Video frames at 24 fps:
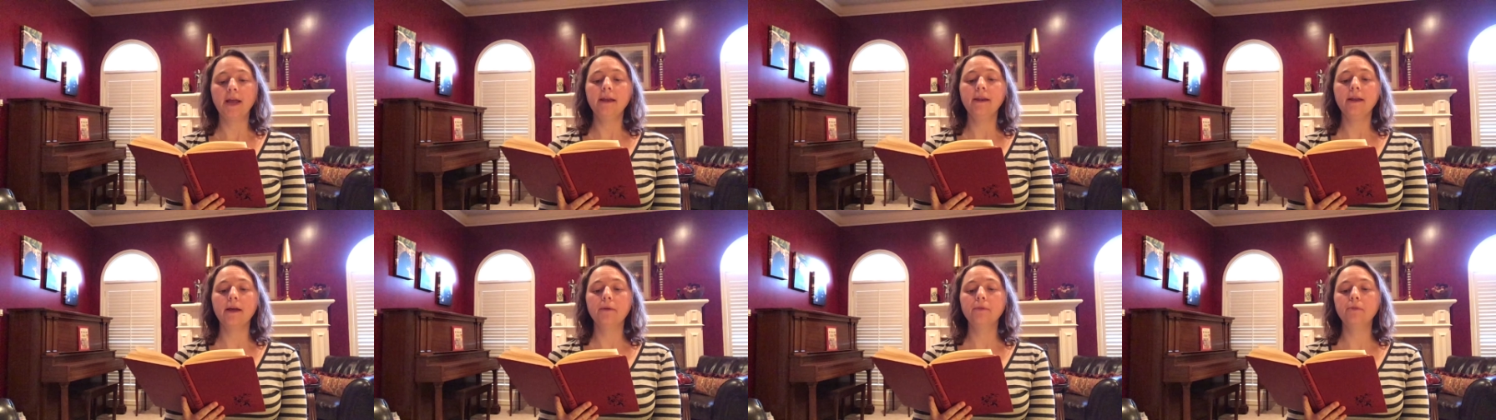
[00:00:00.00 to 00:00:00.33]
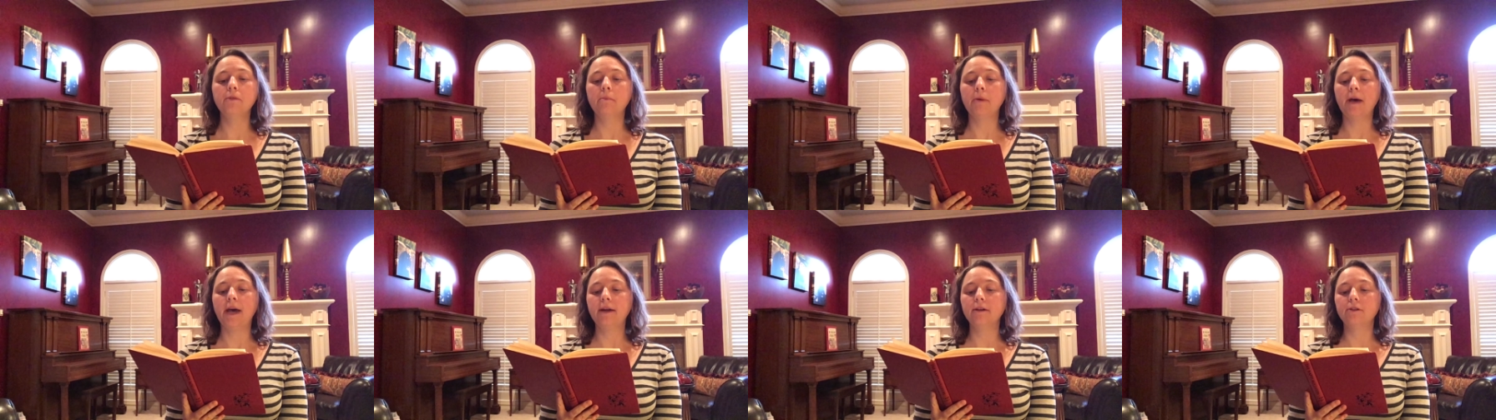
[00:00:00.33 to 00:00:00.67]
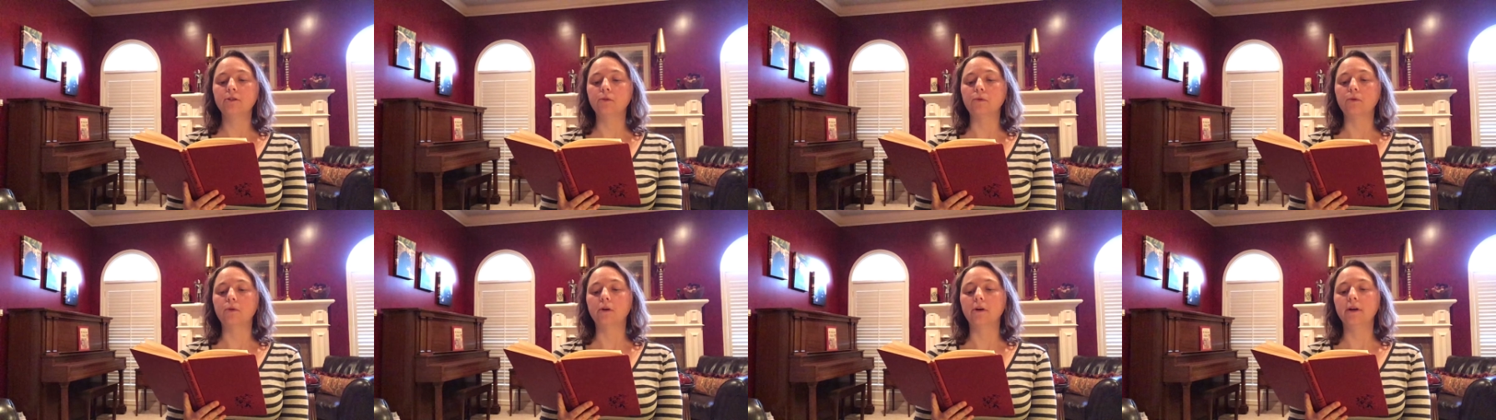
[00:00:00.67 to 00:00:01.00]
out the back
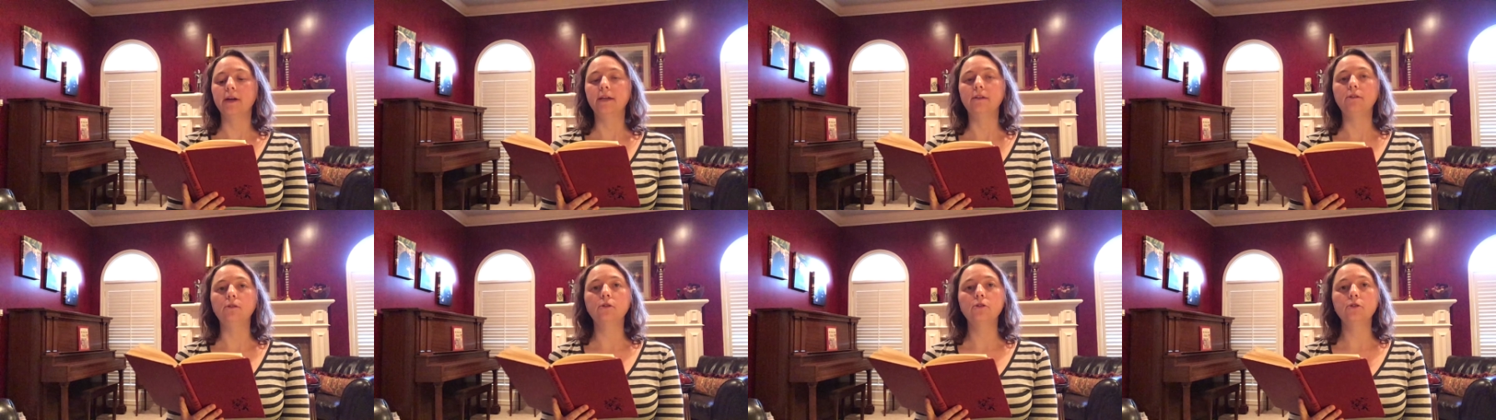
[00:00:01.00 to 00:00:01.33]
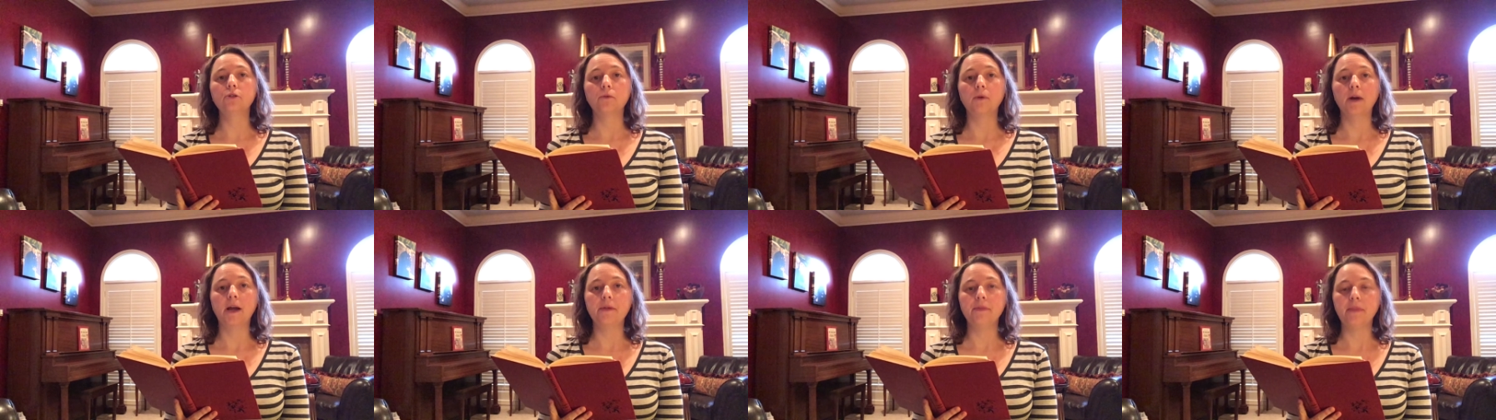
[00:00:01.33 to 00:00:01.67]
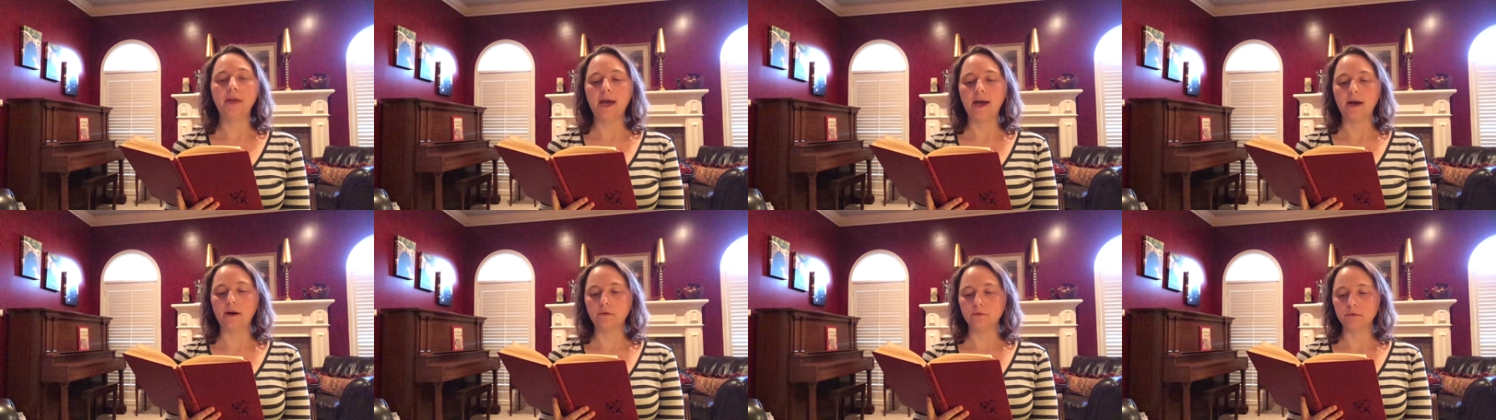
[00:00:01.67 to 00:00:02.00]
door and looked around the
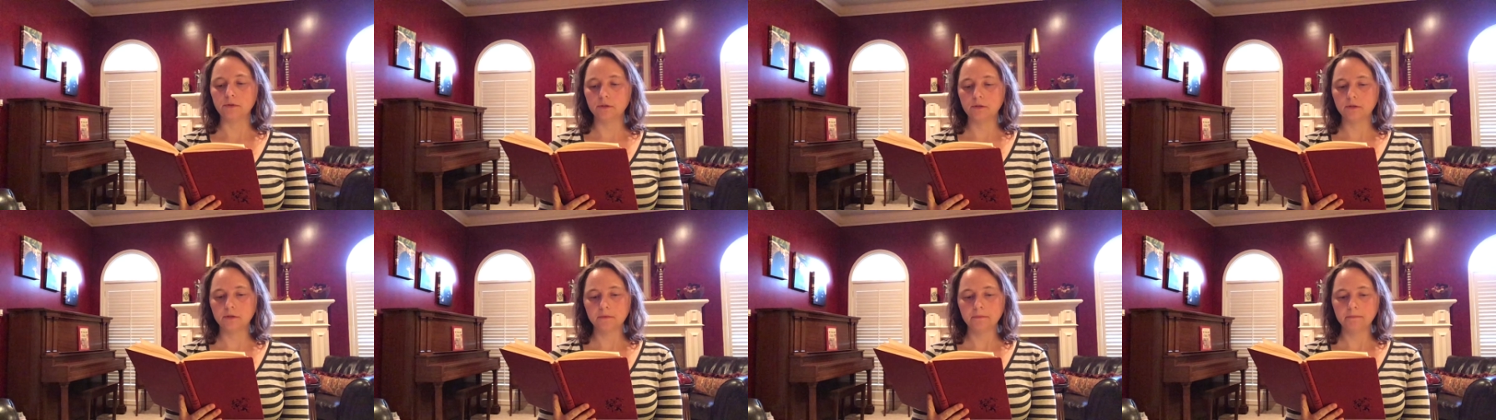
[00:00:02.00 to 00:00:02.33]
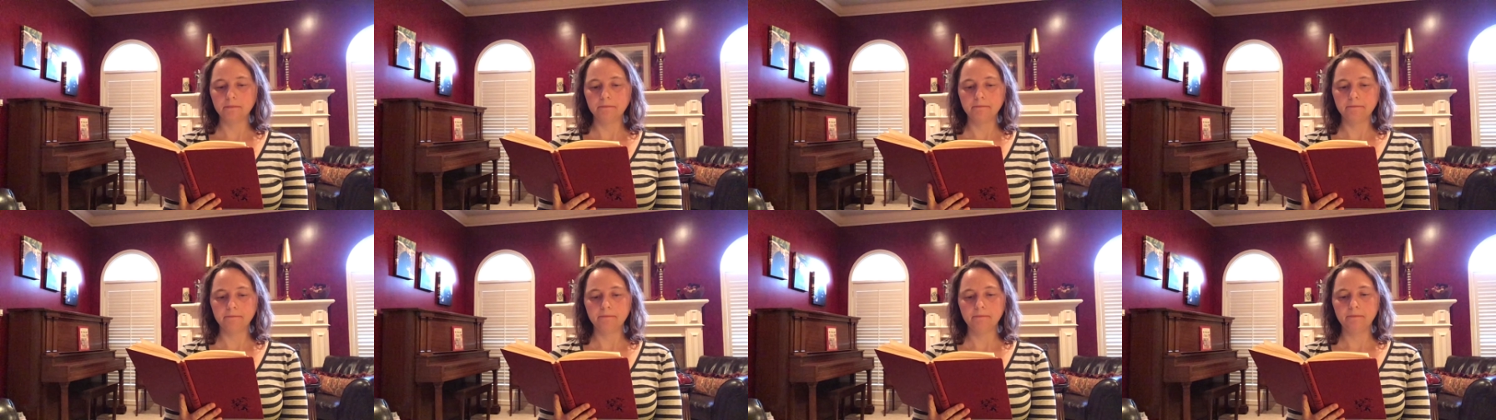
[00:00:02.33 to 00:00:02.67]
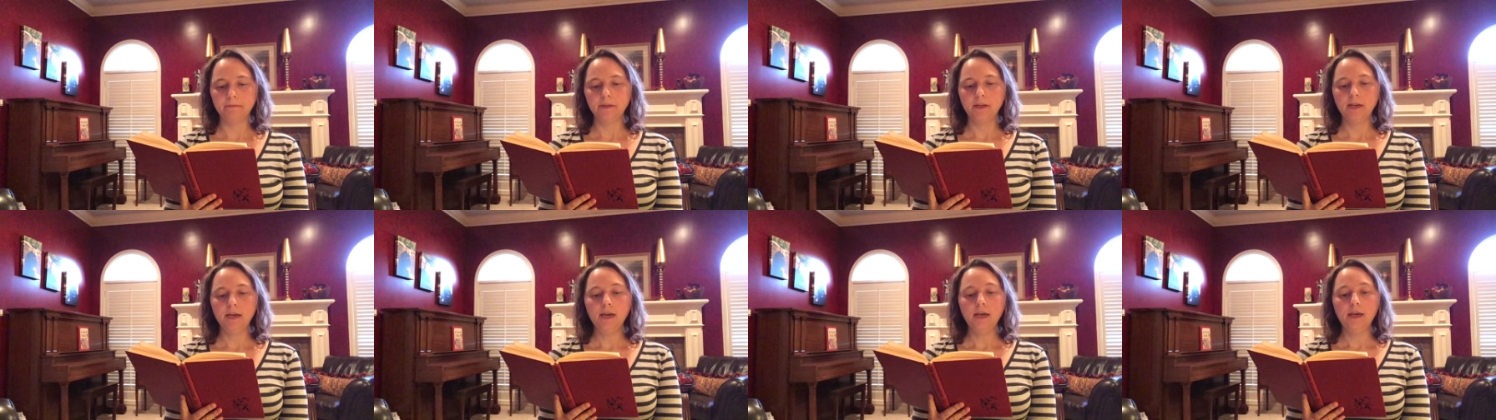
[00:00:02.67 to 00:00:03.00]
house.
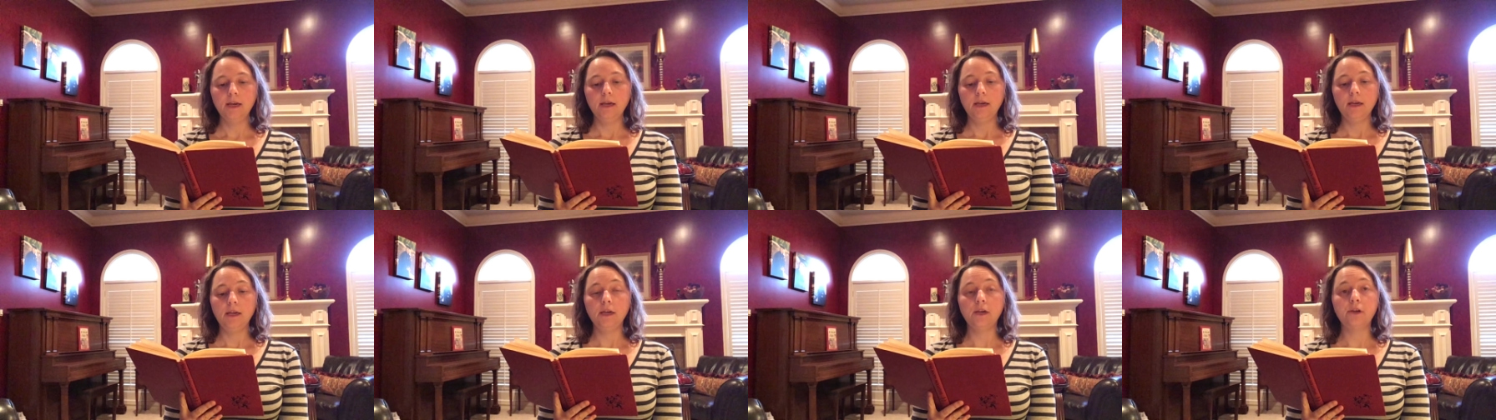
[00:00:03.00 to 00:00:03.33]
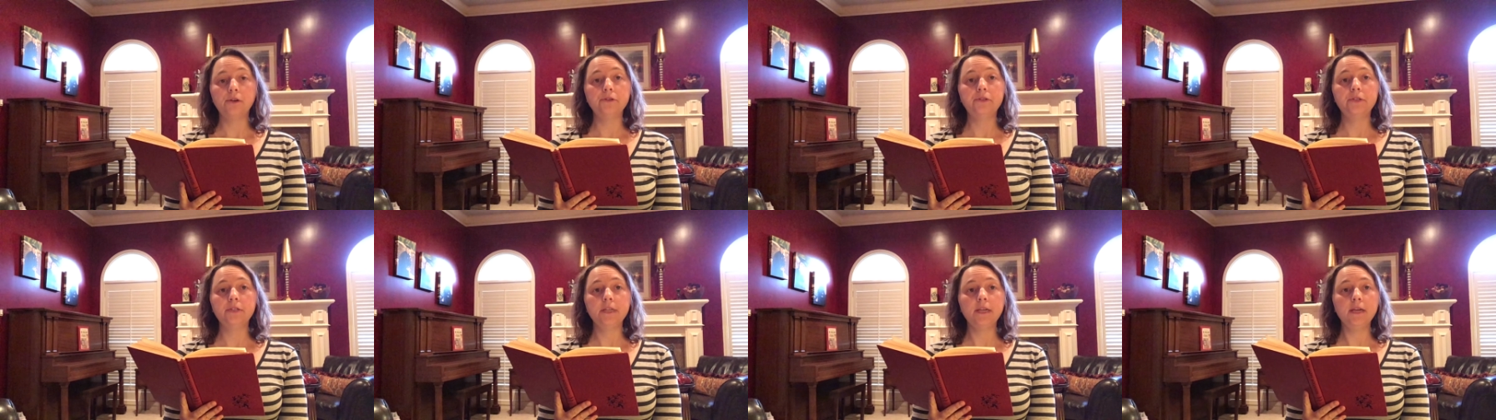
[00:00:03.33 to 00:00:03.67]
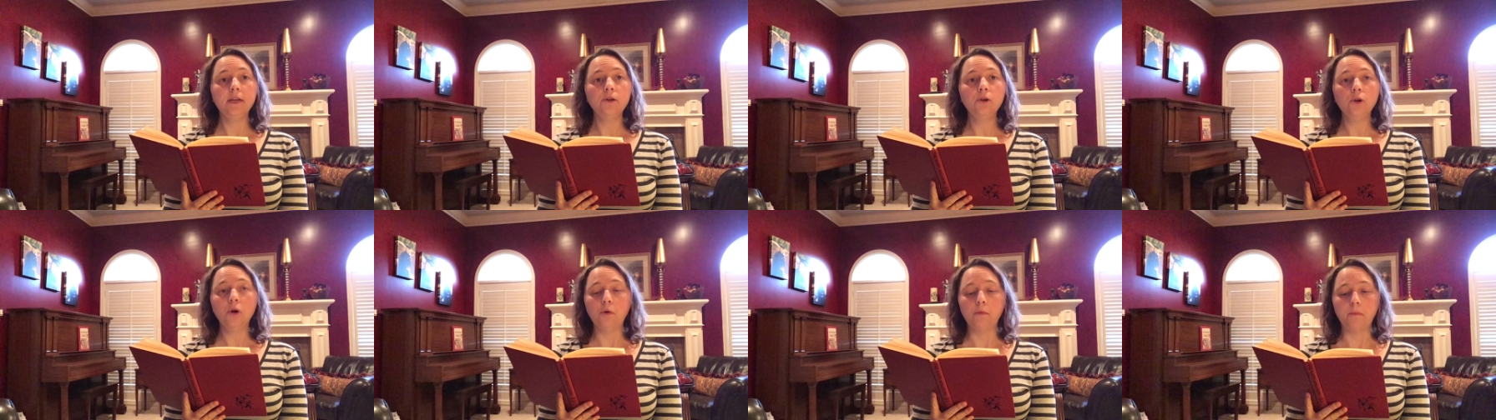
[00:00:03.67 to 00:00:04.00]
He could
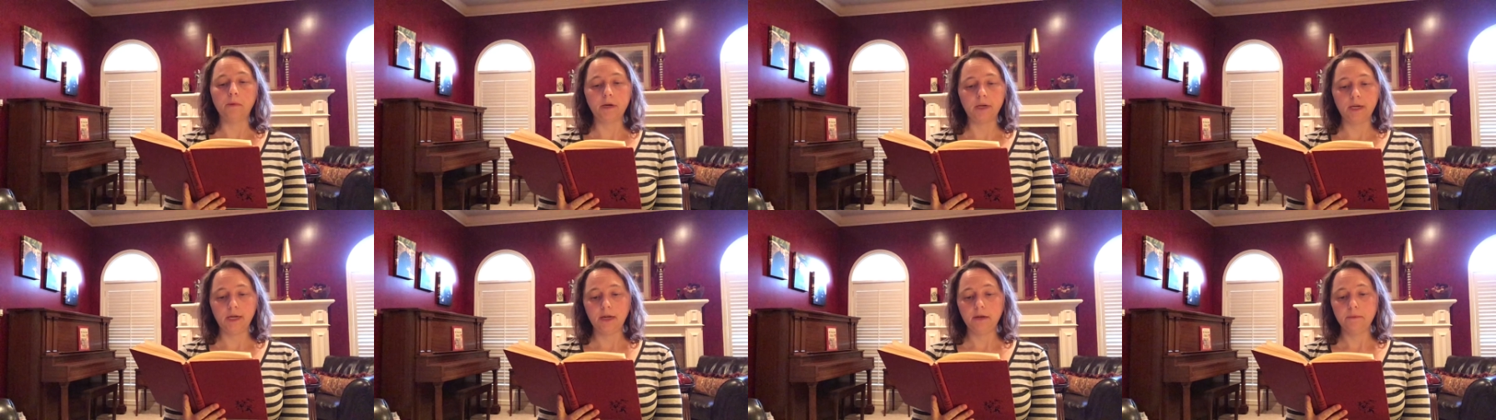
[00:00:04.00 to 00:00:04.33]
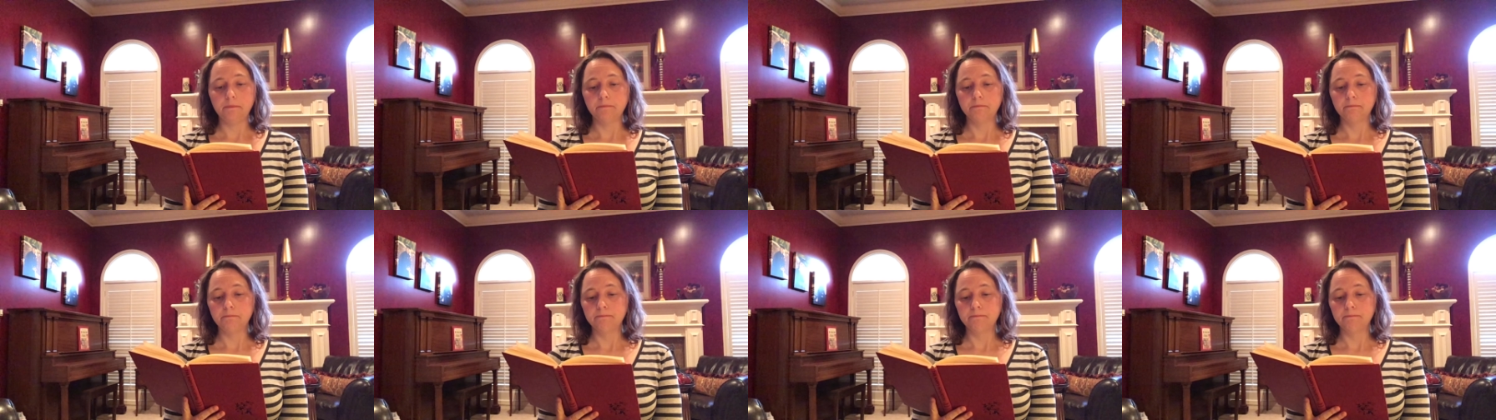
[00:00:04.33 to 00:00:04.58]
see nobody.